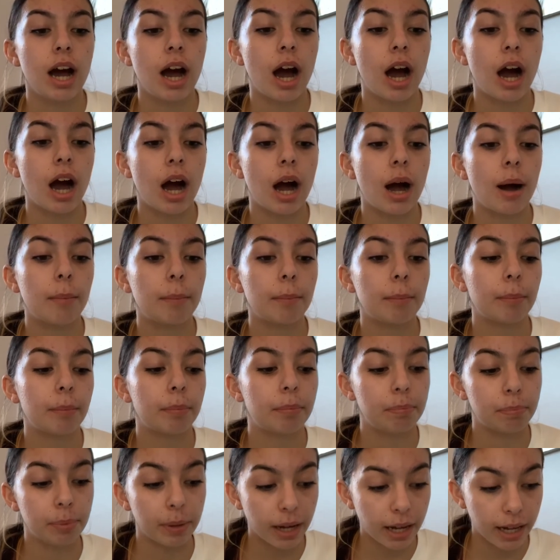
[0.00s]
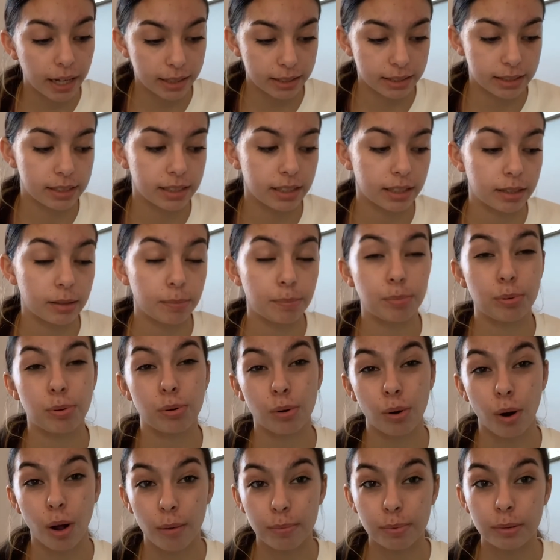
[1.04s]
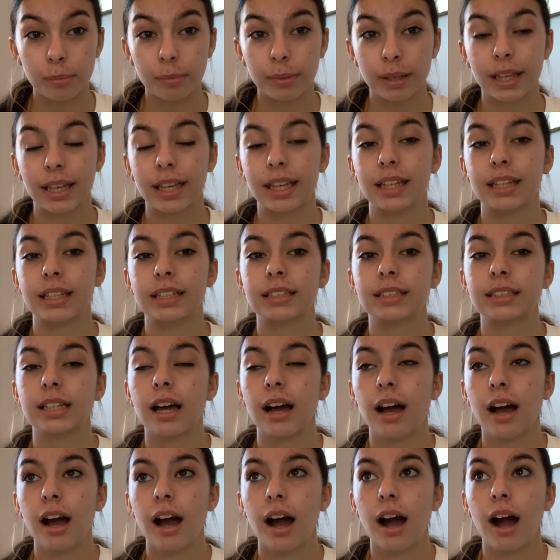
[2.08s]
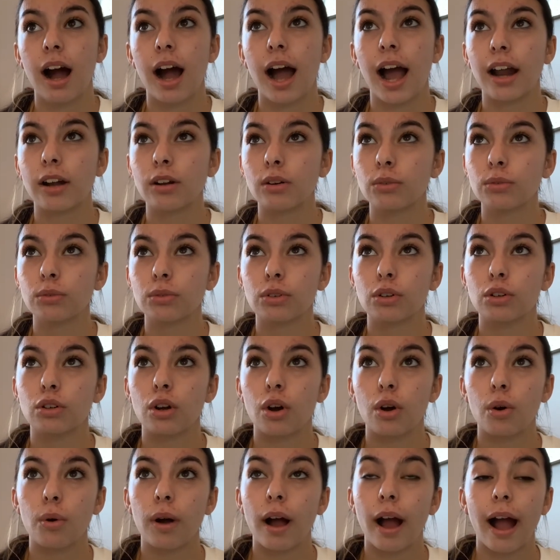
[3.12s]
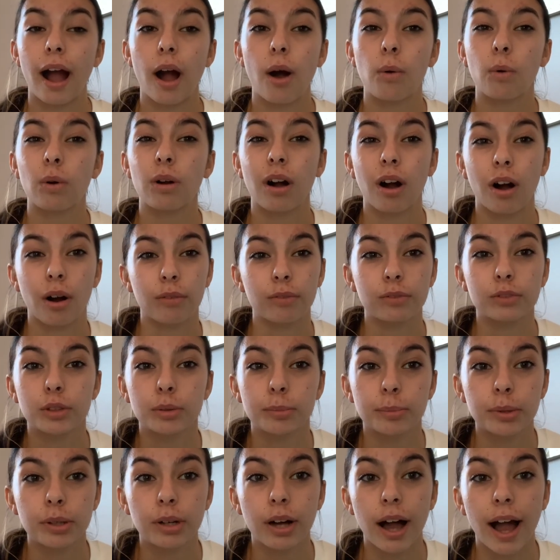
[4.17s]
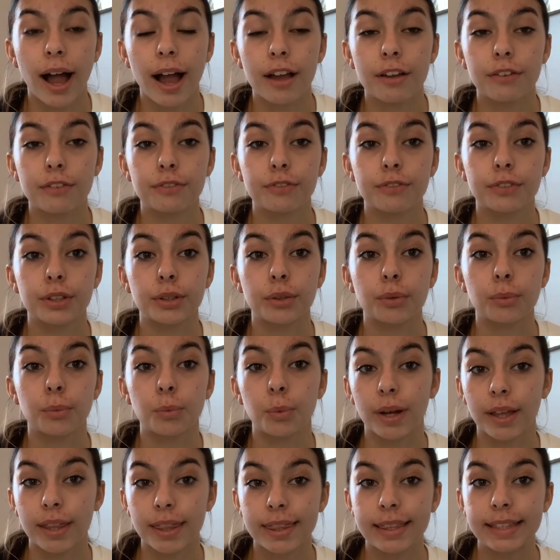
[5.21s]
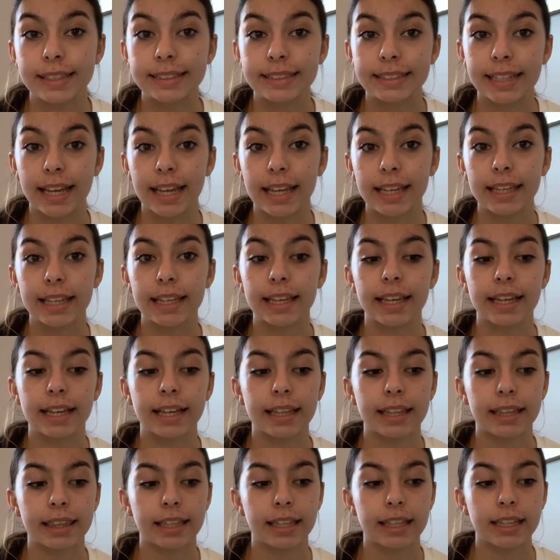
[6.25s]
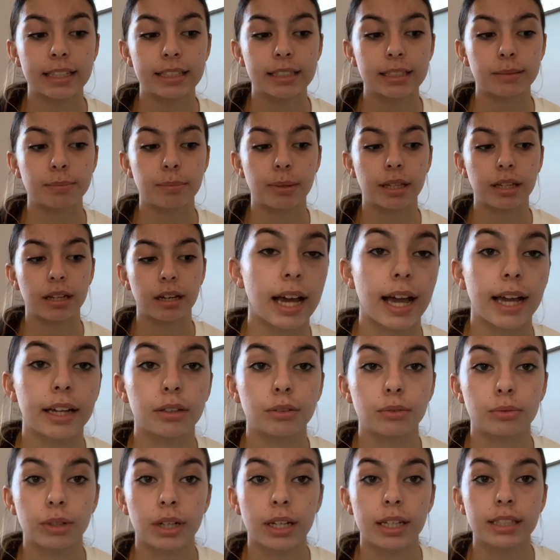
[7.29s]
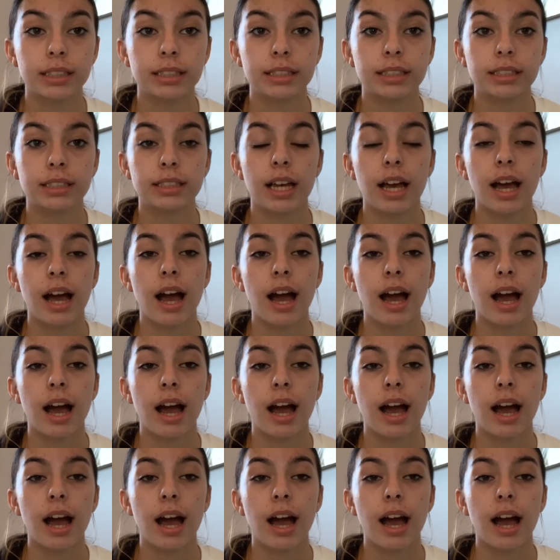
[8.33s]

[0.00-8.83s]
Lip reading: But the problem is I don't know how comfortable I feel with taking this because risks.